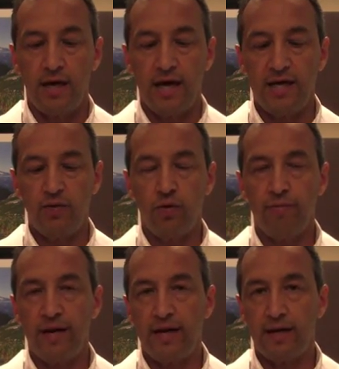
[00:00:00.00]
and you will
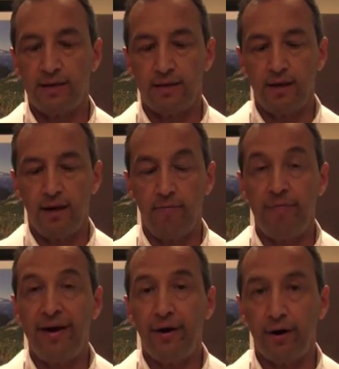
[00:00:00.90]
make it
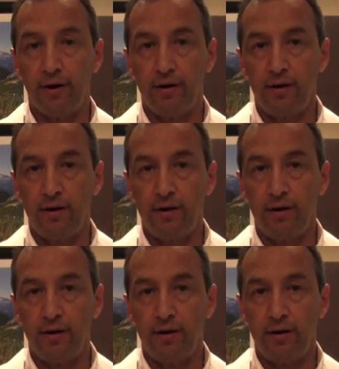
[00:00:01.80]
better.